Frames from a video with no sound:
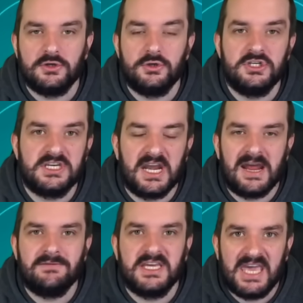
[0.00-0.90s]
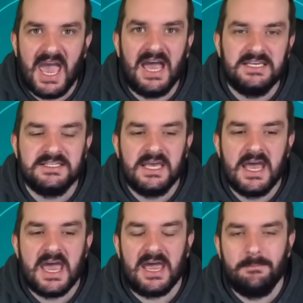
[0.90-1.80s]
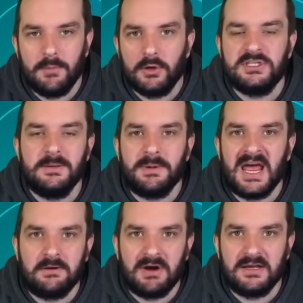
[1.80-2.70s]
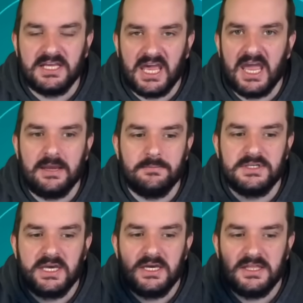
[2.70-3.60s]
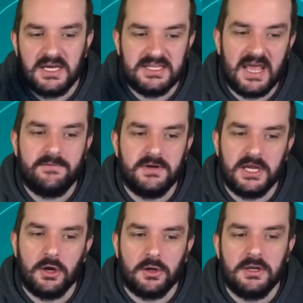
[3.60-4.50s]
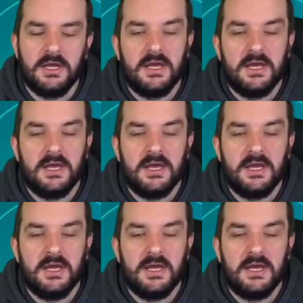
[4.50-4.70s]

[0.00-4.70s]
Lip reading: You're just going to have to guess and mostly plan around the games that are definitely on.